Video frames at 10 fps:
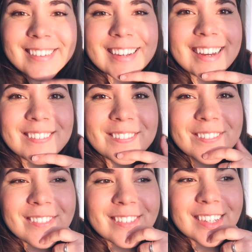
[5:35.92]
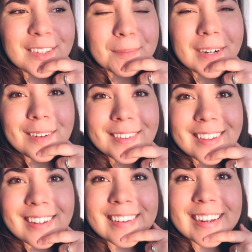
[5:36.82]
So yeah, see you tomorrow for
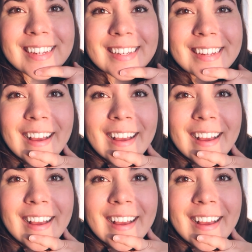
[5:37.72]
Saturday.